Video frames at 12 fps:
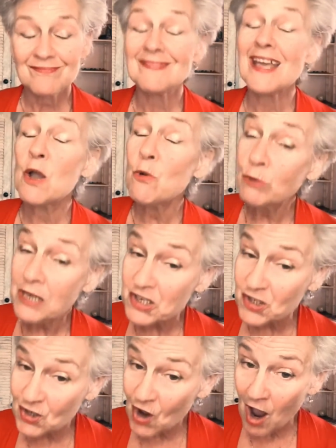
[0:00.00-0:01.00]
They only
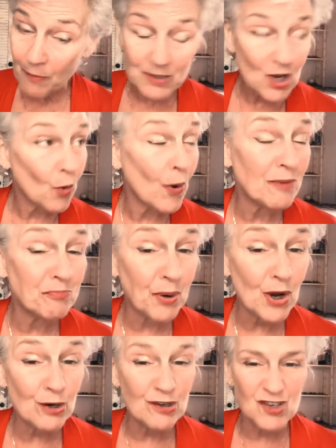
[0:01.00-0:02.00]
stopped when
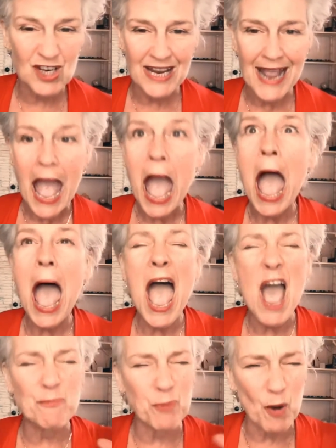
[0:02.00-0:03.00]
Percy,
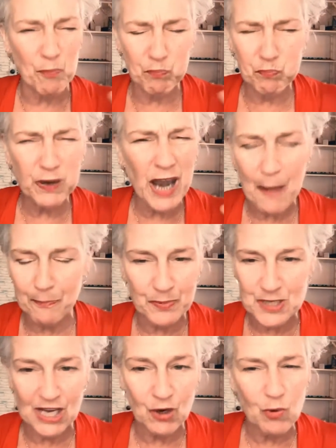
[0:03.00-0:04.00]

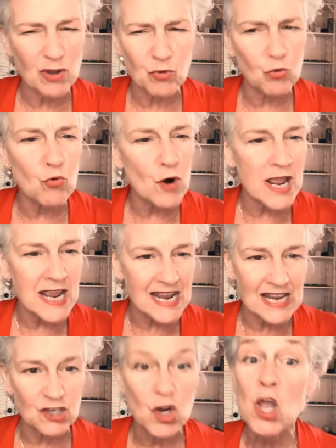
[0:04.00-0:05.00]
apoplectic with
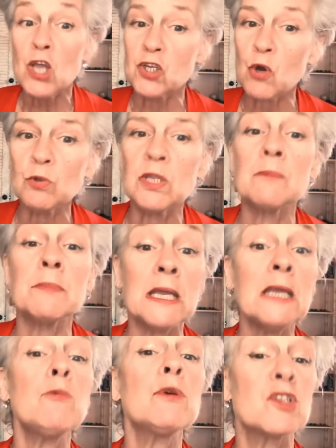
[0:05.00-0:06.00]
rage, told them
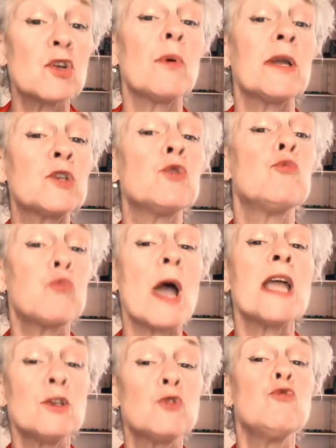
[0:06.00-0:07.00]
he was going to
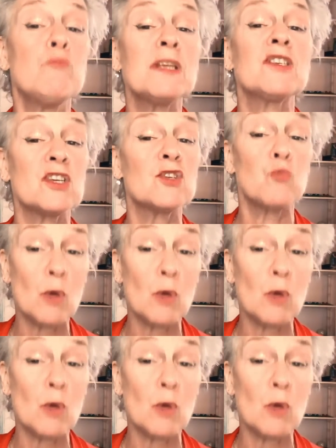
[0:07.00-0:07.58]
write to Mrs.